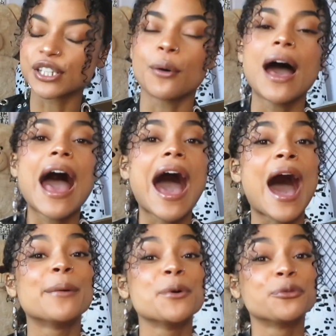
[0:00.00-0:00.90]
So so
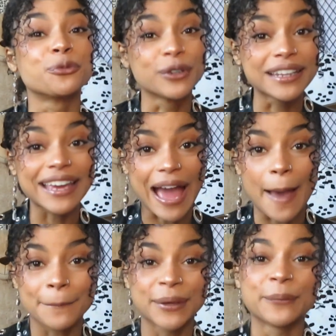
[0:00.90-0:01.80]
I'm really
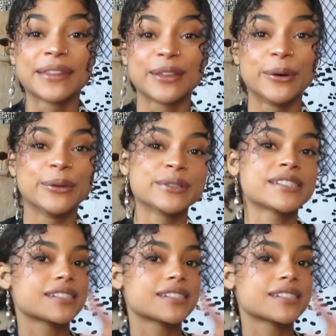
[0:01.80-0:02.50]
happy with those.